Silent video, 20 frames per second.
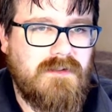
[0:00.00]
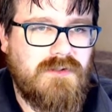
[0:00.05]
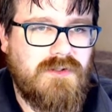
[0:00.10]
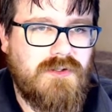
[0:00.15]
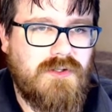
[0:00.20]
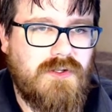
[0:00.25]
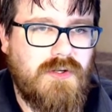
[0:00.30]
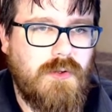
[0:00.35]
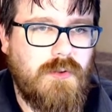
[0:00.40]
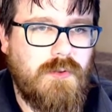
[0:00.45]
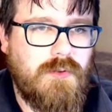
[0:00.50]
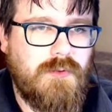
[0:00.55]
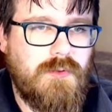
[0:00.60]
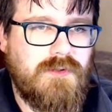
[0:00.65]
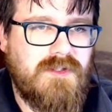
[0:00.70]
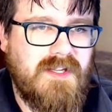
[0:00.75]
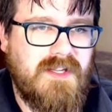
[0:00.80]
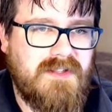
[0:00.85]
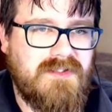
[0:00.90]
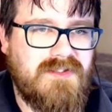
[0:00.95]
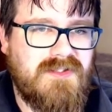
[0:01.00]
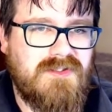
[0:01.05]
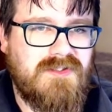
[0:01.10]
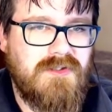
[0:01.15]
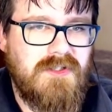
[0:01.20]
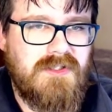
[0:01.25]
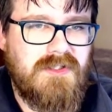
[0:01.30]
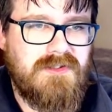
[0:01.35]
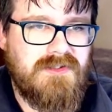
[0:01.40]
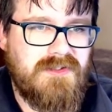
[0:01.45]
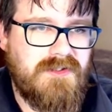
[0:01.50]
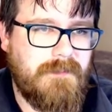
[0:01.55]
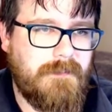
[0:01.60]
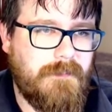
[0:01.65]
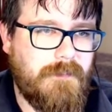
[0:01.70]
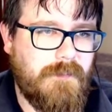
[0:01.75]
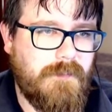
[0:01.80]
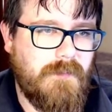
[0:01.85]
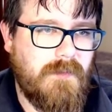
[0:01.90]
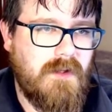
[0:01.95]
two text strings
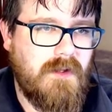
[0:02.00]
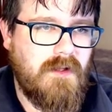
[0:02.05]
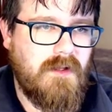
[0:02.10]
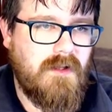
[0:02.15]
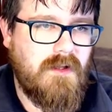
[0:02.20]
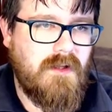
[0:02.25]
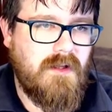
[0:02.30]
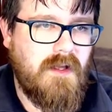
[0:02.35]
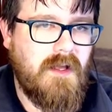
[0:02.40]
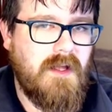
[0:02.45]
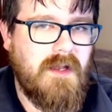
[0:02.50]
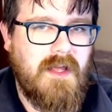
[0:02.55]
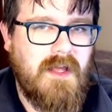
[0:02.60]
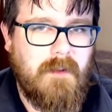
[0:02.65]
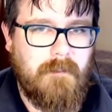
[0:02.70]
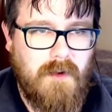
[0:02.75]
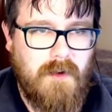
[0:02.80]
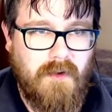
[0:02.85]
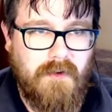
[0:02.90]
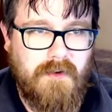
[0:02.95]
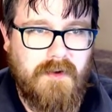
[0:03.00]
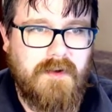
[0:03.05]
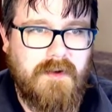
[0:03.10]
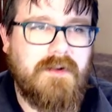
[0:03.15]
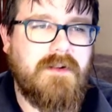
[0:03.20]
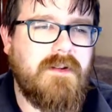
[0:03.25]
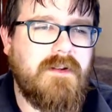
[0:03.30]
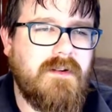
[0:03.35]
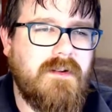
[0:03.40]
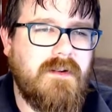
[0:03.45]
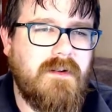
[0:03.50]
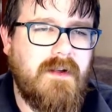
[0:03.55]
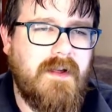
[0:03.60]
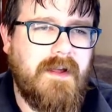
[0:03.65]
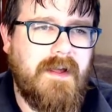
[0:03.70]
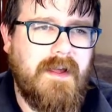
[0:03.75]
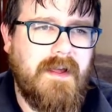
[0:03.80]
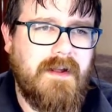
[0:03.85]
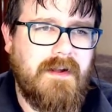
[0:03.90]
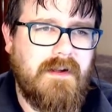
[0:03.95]
an app logo
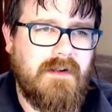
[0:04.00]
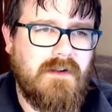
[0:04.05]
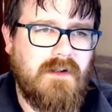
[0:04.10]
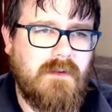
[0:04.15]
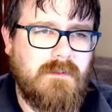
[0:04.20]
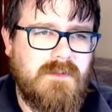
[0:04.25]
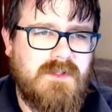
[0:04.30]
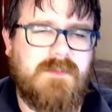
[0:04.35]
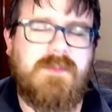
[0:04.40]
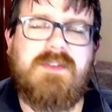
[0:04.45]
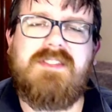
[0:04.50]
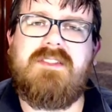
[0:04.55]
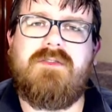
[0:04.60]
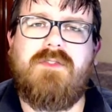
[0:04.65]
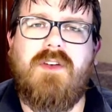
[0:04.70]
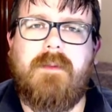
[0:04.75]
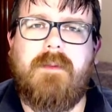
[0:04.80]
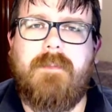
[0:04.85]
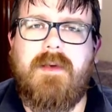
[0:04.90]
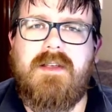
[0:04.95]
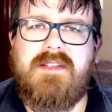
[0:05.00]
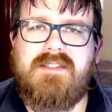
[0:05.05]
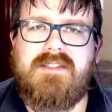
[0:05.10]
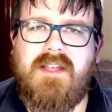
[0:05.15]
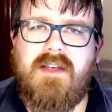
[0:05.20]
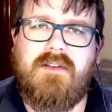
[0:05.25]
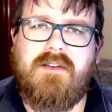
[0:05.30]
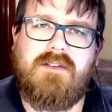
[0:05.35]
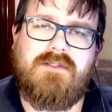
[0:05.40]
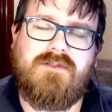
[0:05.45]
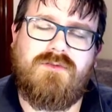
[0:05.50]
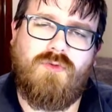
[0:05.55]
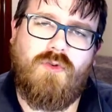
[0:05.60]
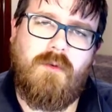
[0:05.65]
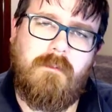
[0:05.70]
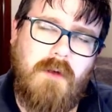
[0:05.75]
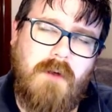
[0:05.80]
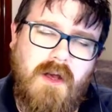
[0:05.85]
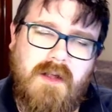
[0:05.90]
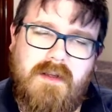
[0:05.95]
and I'm specifying my sound as a
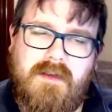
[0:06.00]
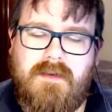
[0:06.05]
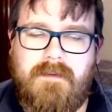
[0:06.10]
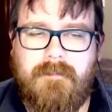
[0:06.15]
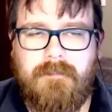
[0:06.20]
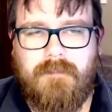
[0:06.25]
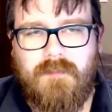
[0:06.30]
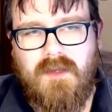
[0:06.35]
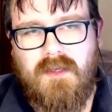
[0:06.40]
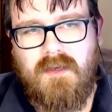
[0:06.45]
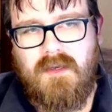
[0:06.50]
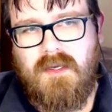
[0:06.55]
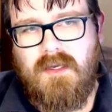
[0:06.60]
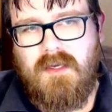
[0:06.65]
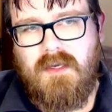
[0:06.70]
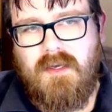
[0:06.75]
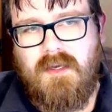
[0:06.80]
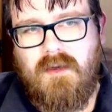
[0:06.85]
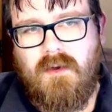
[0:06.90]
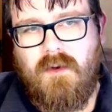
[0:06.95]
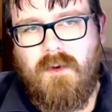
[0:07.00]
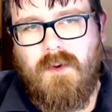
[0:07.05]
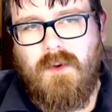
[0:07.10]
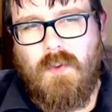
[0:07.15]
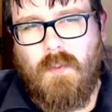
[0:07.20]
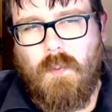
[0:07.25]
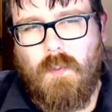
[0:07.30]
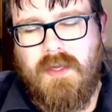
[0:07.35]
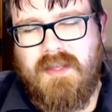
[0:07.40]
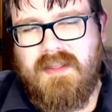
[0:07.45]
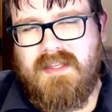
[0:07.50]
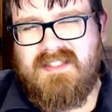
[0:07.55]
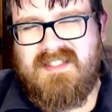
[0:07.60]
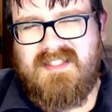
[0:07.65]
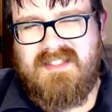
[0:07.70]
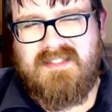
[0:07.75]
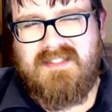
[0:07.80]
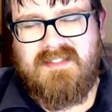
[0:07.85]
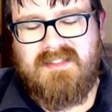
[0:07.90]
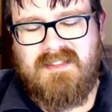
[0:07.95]
reminder. When
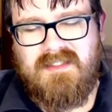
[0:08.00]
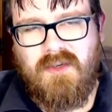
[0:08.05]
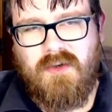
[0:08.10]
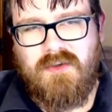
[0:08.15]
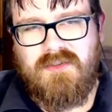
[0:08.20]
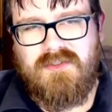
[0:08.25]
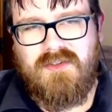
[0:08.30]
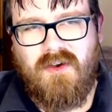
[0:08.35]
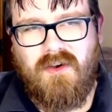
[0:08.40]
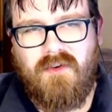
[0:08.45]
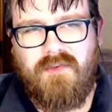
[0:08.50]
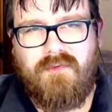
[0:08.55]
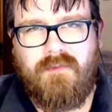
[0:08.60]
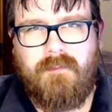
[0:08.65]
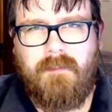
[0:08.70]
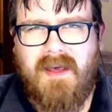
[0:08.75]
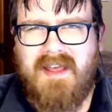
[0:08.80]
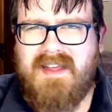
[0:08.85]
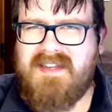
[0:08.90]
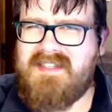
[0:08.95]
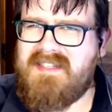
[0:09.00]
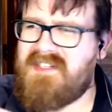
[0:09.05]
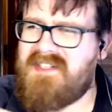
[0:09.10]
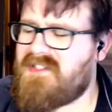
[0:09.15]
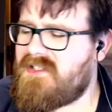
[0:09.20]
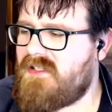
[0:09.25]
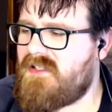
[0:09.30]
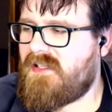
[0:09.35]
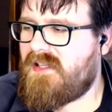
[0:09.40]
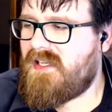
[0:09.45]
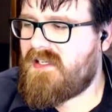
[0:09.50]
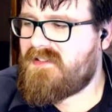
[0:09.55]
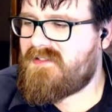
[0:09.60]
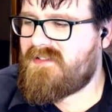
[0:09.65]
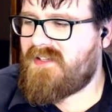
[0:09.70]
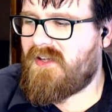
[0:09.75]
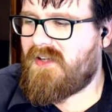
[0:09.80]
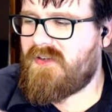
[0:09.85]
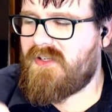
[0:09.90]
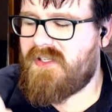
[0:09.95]
this goes off, pay attention to that
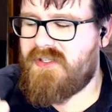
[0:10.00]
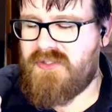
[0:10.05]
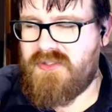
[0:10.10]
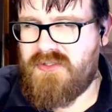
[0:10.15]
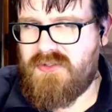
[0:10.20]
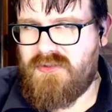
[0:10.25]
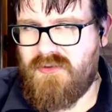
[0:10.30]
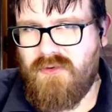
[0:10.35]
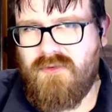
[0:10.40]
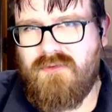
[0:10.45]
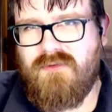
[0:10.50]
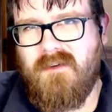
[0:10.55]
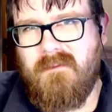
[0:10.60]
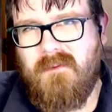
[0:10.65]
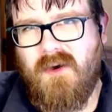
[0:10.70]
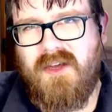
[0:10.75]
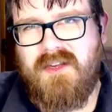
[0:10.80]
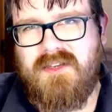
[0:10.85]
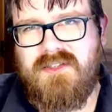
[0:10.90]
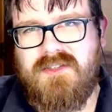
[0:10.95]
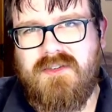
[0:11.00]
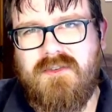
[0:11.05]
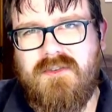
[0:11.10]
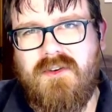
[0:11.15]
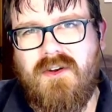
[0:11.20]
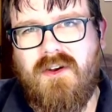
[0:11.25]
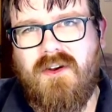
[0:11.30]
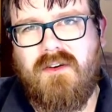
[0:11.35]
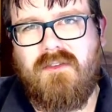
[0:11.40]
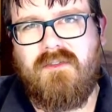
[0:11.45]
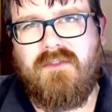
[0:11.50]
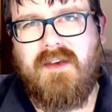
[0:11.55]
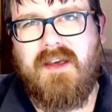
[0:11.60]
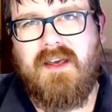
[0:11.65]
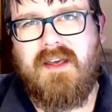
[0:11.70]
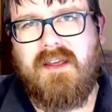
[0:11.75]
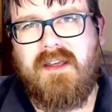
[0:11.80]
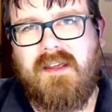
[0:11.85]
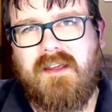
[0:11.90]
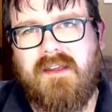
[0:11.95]
sound. It should remind you of
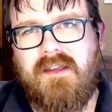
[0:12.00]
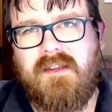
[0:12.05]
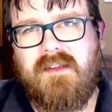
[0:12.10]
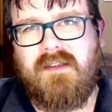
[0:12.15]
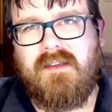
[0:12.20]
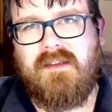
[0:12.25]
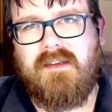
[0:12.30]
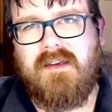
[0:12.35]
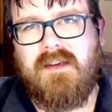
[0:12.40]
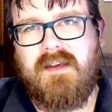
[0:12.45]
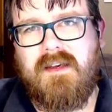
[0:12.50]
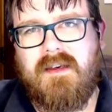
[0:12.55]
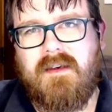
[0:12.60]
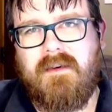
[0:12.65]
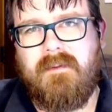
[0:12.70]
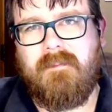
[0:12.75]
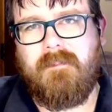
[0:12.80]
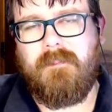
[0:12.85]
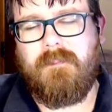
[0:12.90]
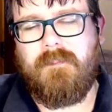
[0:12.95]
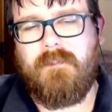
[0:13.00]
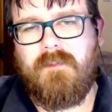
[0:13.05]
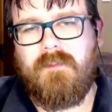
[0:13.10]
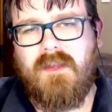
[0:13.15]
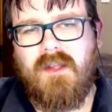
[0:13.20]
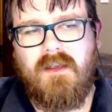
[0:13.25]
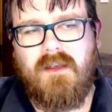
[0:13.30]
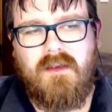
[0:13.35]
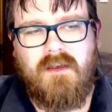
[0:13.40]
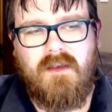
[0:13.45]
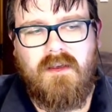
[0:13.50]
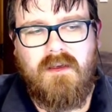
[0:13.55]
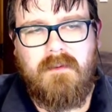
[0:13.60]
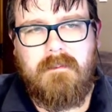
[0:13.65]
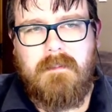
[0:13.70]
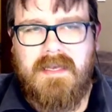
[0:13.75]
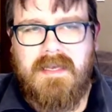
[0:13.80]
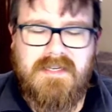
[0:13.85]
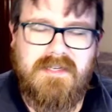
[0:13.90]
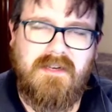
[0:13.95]
a um,
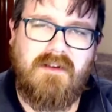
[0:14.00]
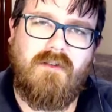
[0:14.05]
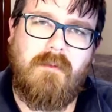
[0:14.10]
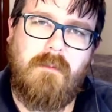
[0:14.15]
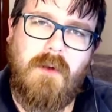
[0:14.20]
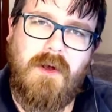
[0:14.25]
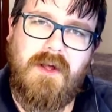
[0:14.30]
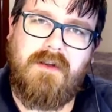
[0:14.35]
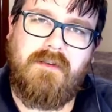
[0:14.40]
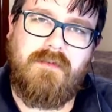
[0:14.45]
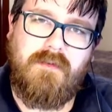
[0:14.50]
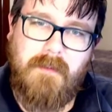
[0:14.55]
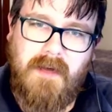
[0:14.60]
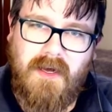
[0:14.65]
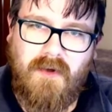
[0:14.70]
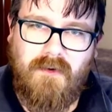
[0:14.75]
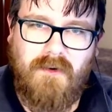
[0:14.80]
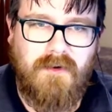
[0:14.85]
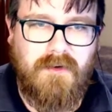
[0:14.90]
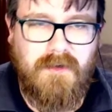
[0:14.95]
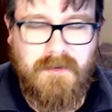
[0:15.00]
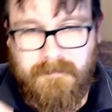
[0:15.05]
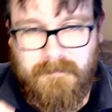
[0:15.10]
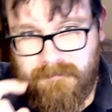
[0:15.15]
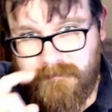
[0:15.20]
meeting reminder from Outlook.